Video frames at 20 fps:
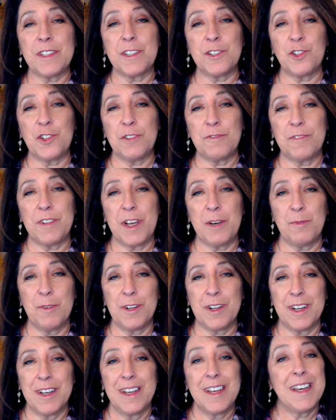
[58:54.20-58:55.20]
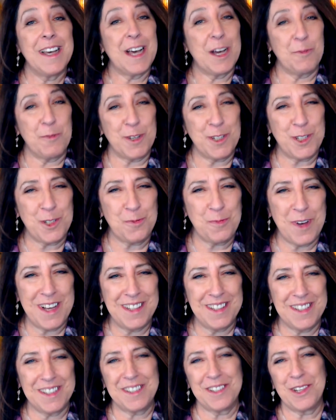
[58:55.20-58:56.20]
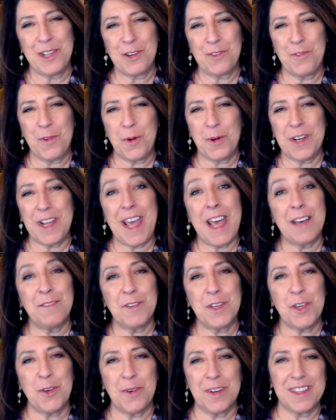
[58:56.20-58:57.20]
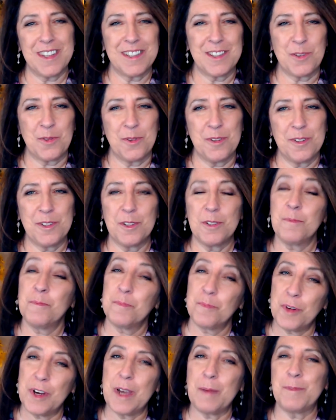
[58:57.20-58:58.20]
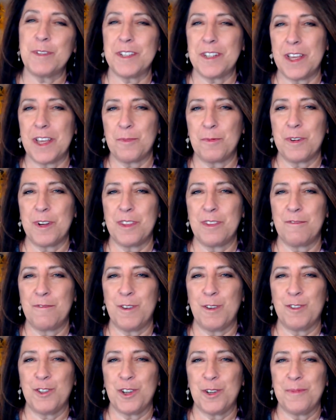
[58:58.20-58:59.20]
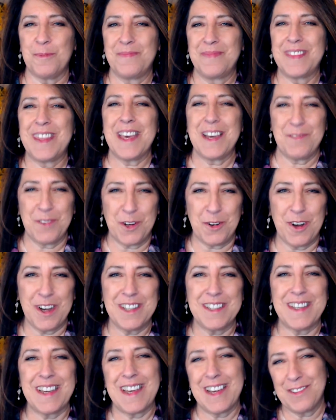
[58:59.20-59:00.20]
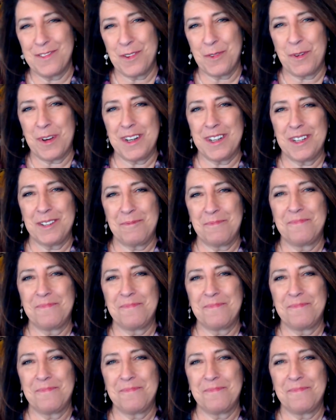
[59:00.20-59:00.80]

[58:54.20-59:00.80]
the Shift Network, I wish you well and look forward to having you on this course or perhaps another one in the future. Have a great day, everyone.